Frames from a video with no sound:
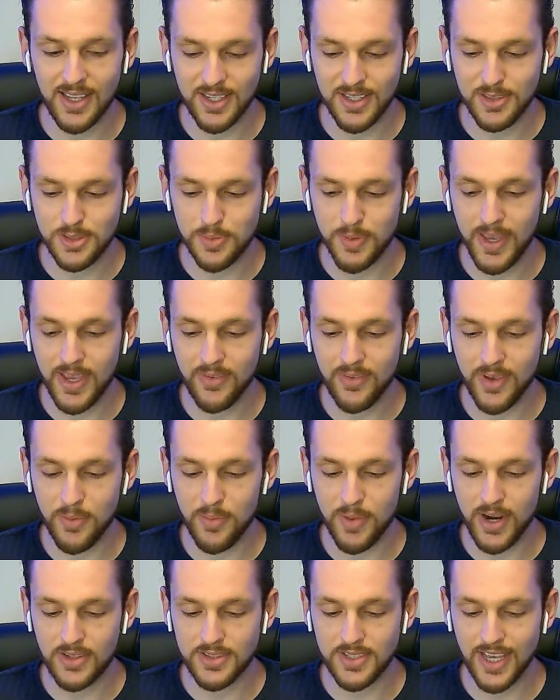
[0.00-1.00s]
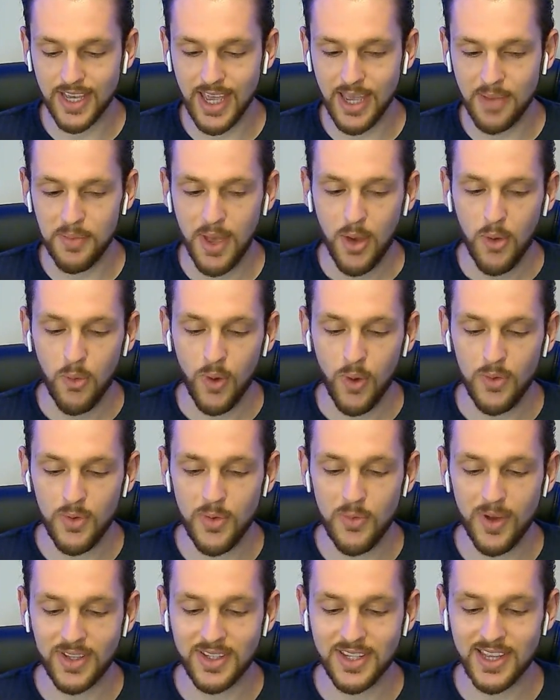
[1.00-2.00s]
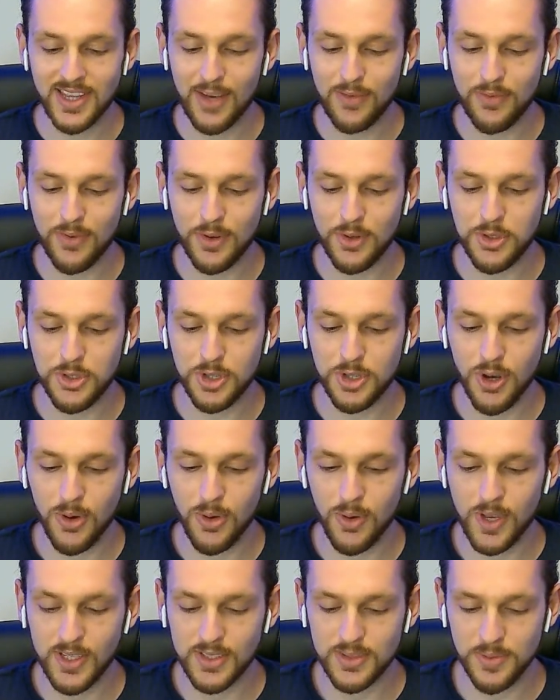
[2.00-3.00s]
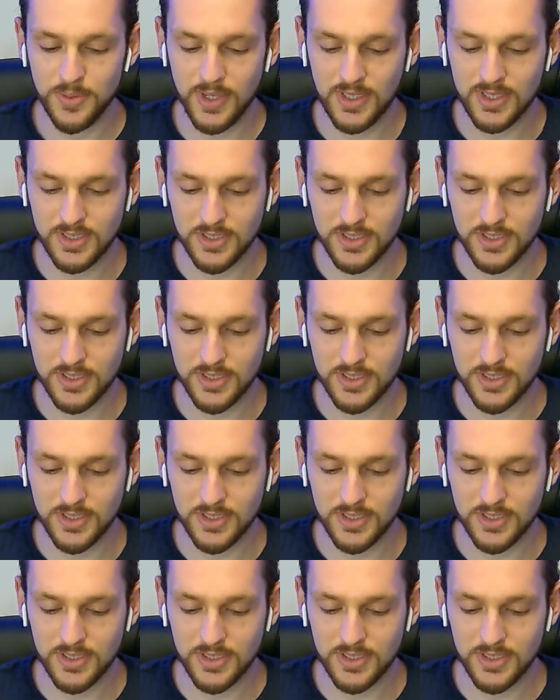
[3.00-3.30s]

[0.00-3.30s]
speaking of comparison game when we went to that first show because we want to